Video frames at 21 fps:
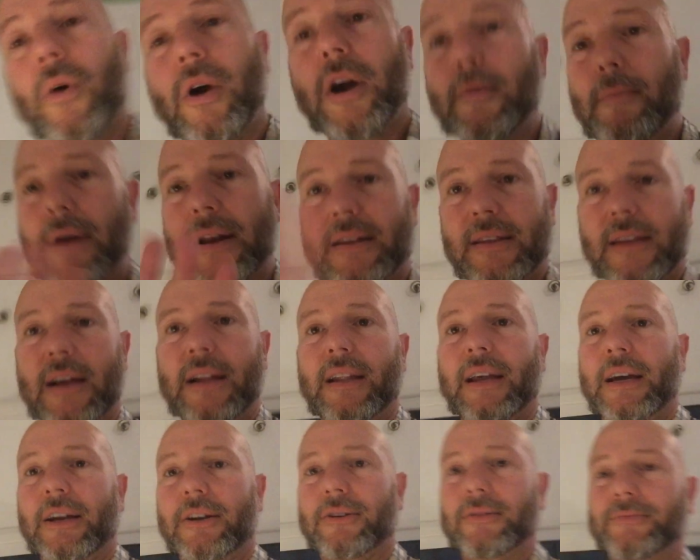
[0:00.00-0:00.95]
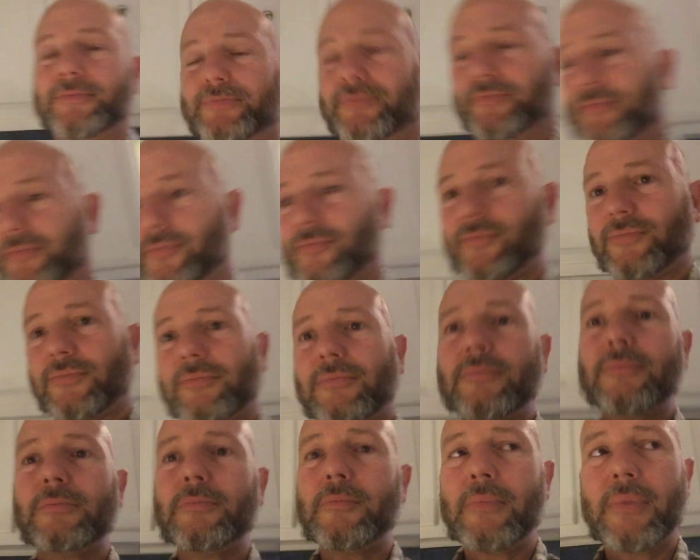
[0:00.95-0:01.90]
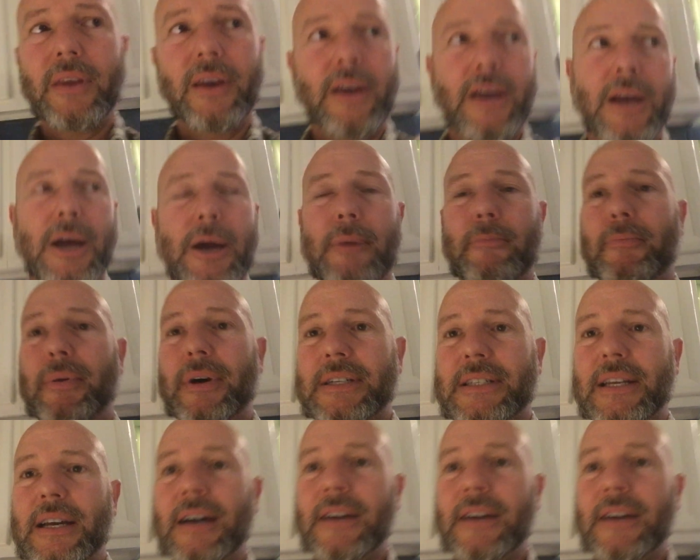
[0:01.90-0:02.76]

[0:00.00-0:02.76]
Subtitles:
We'll come back to that later. But